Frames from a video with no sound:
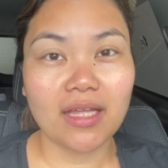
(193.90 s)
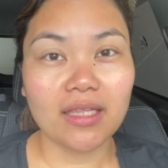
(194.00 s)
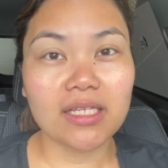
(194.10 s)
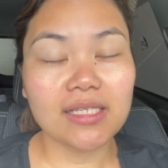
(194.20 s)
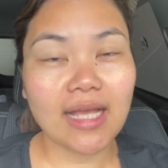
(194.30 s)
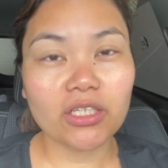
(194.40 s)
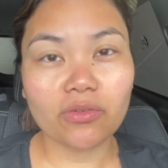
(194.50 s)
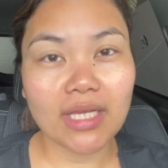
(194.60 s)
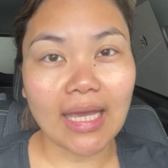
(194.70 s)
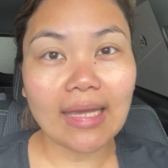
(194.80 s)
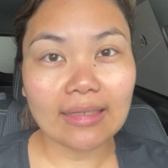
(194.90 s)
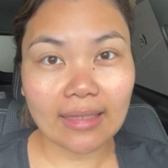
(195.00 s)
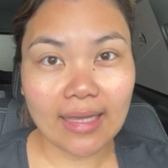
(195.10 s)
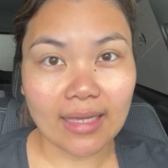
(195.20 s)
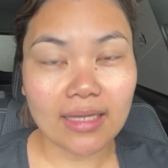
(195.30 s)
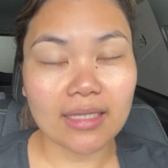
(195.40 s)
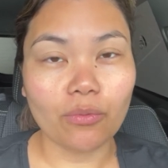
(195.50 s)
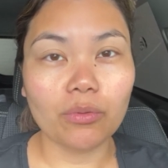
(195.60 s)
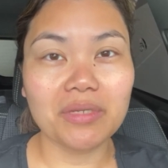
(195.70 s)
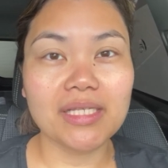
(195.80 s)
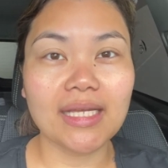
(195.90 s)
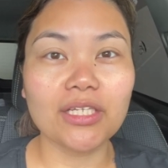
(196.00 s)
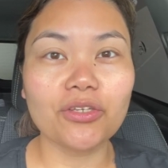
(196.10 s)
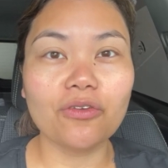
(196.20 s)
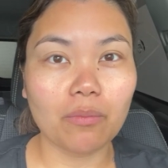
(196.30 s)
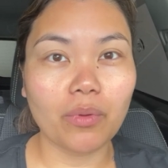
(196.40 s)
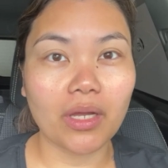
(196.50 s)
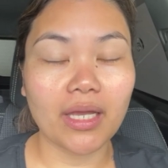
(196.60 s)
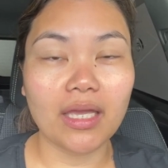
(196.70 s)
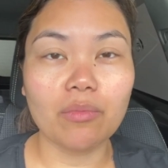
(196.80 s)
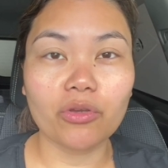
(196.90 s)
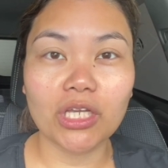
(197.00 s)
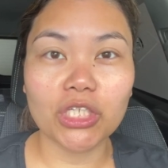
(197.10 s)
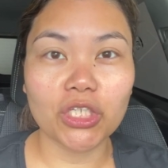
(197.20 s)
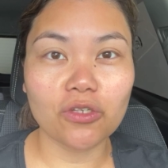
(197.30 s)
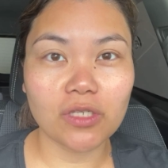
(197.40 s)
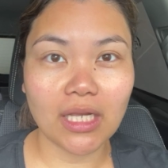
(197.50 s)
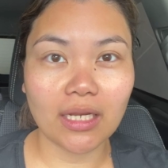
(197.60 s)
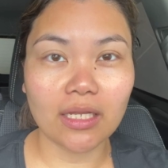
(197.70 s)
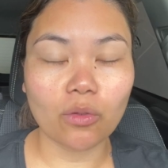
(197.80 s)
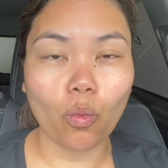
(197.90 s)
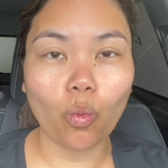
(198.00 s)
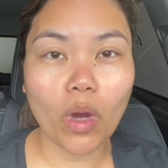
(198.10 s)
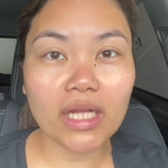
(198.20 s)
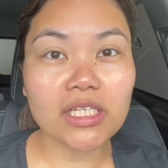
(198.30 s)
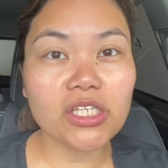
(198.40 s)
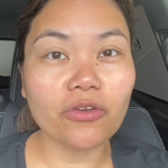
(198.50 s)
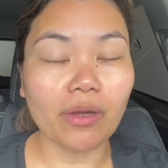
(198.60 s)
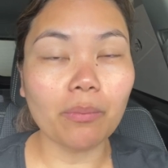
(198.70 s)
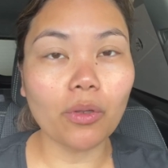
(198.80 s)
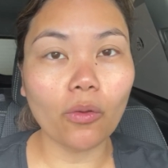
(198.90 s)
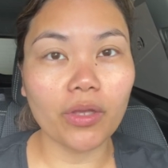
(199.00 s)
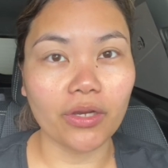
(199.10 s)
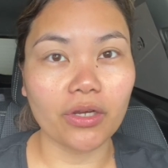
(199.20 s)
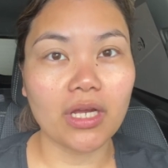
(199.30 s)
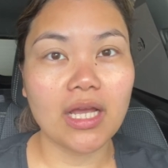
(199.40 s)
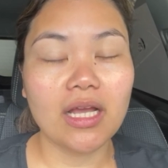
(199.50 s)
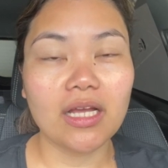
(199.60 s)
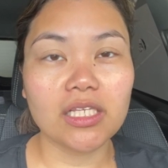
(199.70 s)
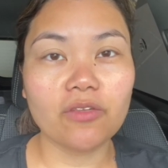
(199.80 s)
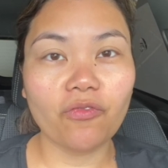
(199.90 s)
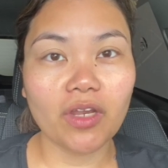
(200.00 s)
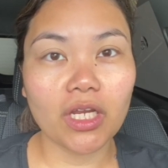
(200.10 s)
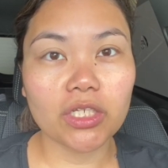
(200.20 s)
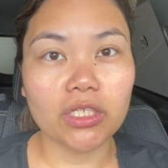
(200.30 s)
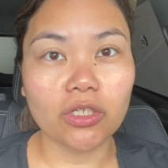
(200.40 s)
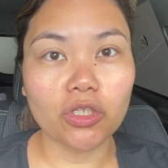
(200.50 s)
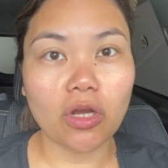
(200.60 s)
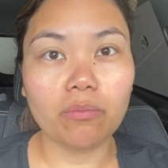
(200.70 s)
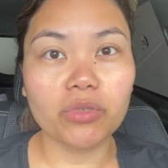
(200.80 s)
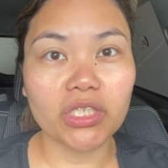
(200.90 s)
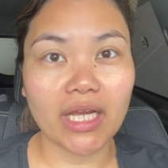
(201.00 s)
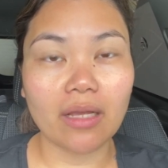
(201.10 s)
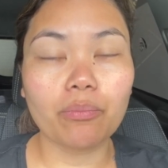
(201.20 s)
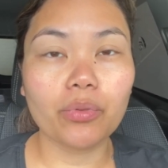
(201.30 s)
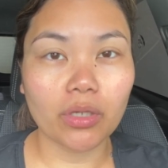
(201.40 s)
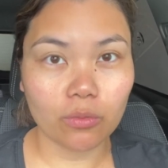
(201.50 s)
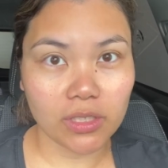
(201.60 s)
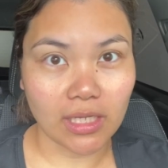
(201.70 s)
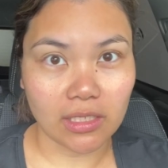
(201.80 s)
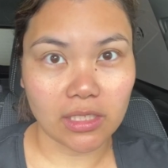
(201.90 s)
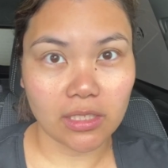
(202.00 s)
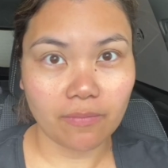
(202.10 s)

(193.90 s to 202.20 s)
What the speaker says: This is actually a link that will be sent to you by Immigration New Zealand once your employer has finished the job check process.